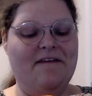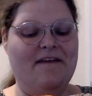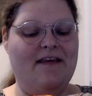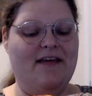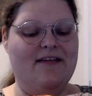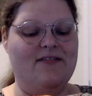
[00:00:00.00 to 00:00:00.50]

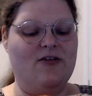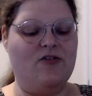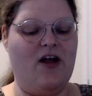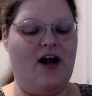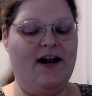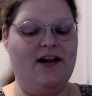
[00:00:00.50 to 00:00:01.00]
Because there's
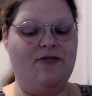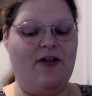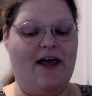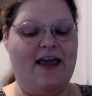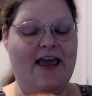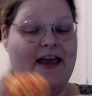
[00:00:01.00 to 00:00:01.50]
kind of
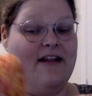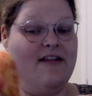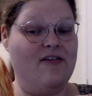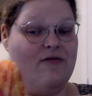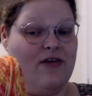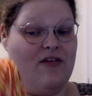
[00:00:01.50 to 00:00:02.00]
like hints
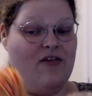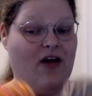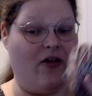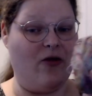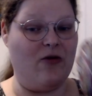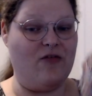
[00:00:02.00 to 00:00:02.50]
of these
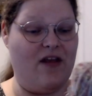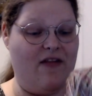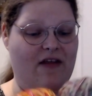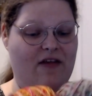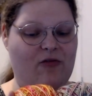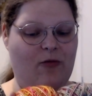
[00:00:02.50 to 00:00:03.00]
colors in
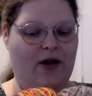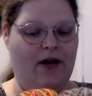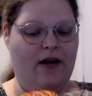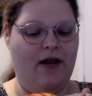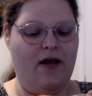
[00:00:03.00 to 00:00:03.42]
this one,